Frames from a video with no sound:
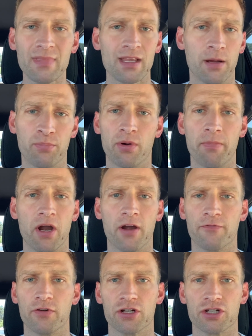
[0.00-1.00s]
and
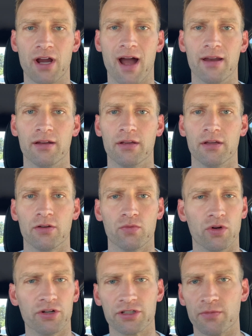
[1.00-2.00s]
preparing for a shot?
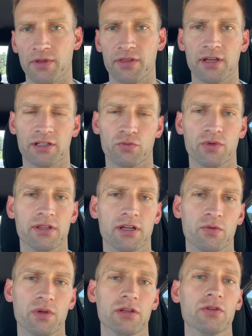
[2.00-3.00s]
What are some of the things that we
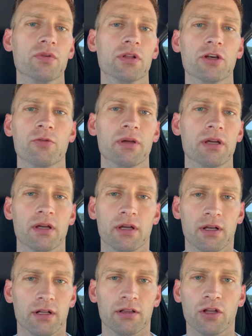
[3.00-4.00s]
think we can do a little bit
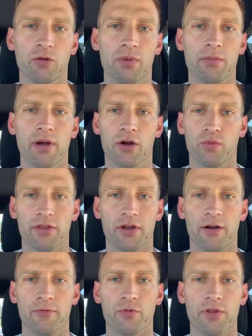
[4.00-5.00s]
better with
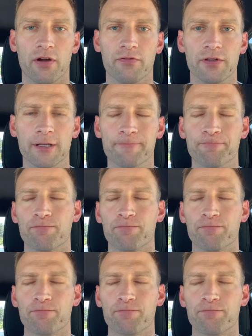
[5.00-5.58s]
our feet?